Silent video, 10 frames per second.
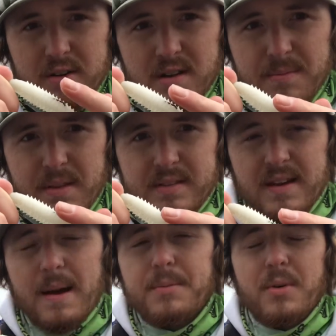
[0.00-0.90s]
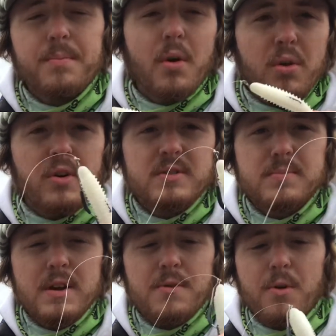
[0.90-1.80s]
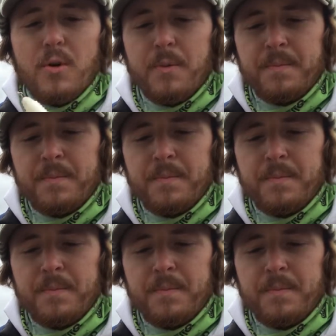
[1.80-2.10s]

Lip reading: up on the top. So both hooks play a role,